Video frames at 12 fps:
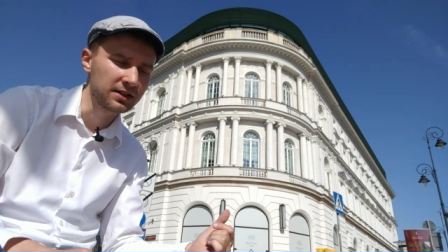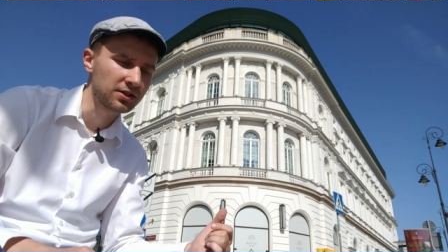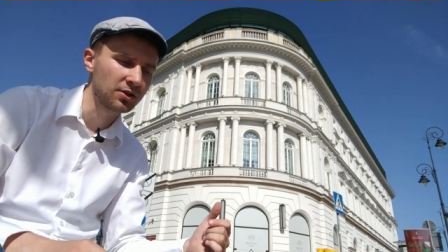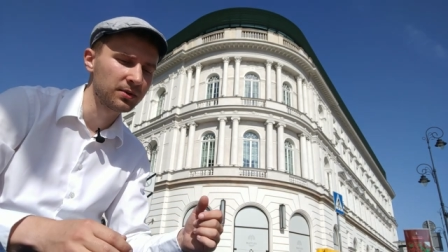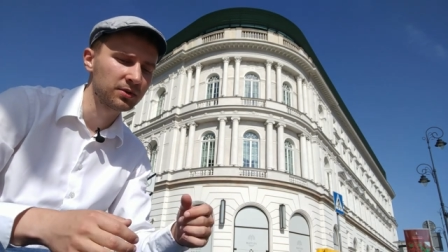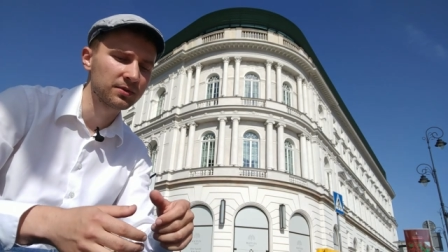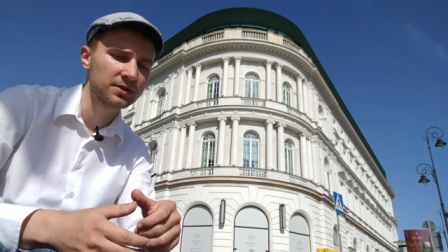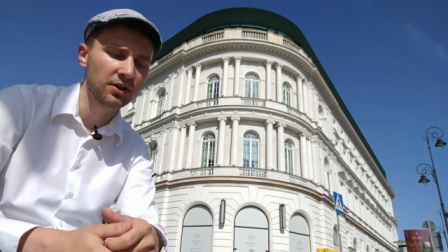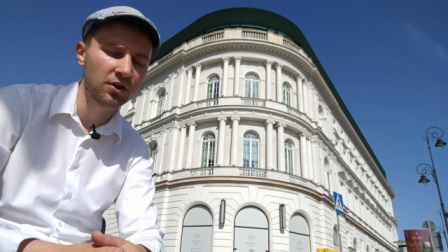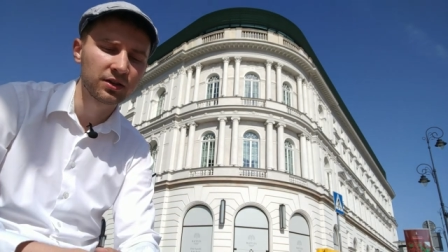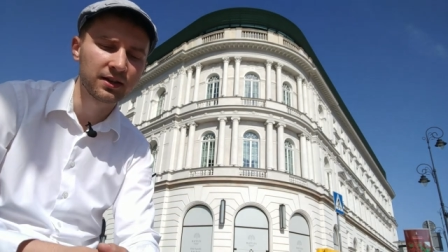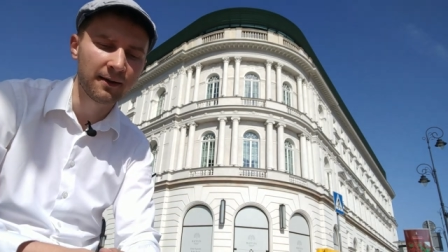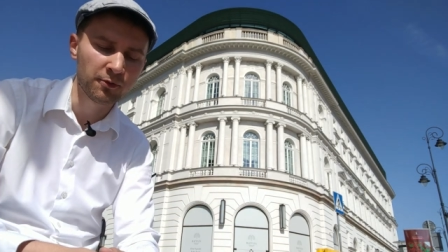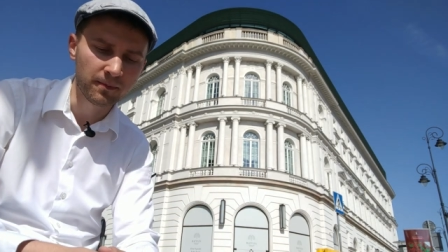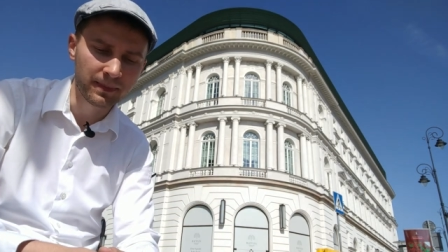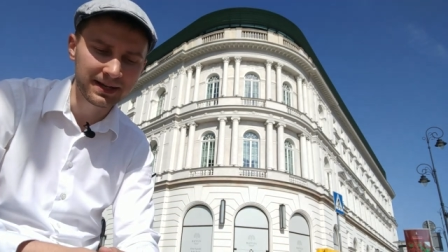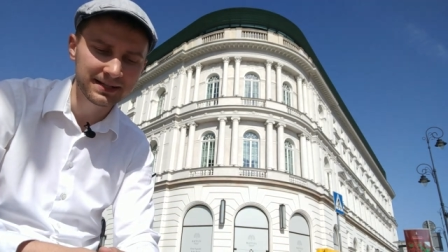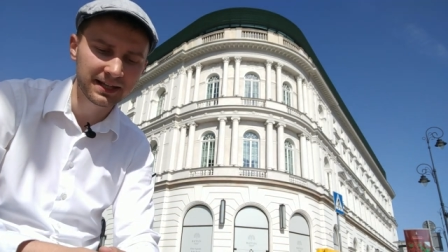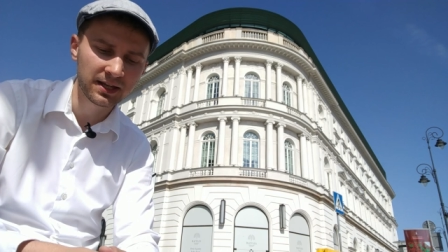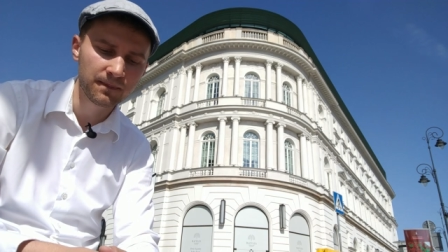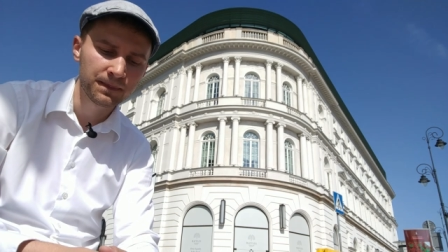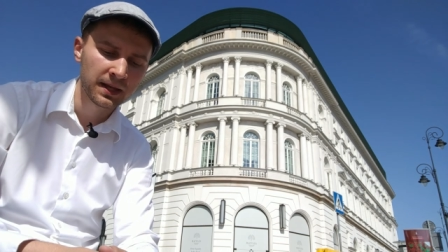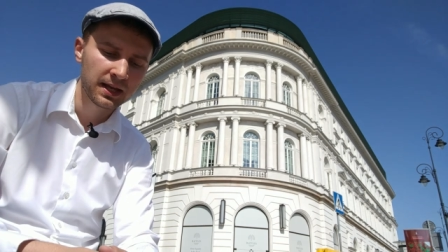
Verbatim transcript: so it was the Hotel Europejski.